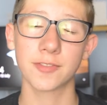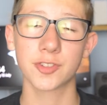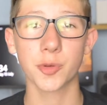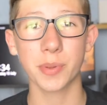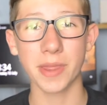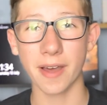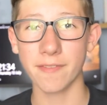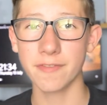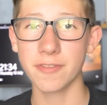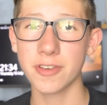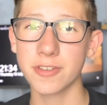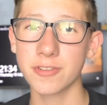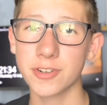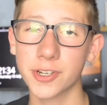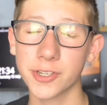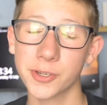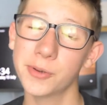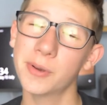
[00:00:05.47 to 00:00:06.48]
So without further
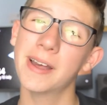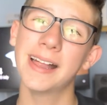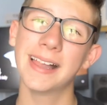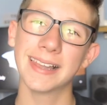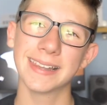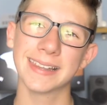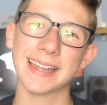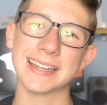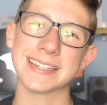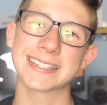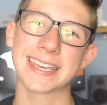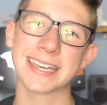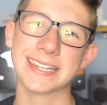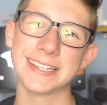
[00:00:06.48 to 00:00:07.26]
ado, let's get